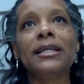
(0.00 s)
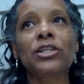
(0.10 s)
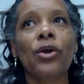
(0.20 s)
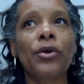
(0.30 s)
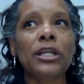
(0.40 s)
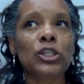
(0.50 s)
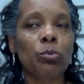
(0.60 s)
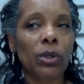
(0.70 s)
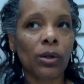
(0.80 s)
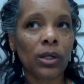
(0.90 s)
as her
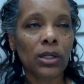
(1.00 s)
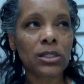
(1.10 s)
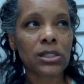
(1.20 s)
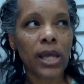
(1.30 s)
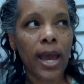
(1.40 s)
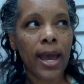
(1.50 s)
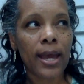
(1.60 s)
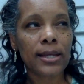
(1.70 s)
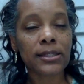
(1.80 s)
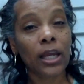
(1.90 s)
experience
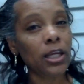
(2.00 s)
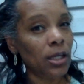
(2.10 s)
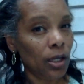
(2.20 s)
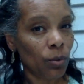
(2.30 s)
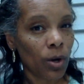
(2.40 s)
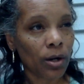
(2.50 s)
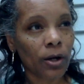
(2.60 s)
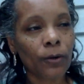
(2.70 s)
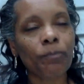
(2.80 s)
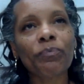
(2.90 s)
as a gig
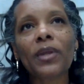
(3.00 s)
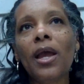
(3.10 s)
worker.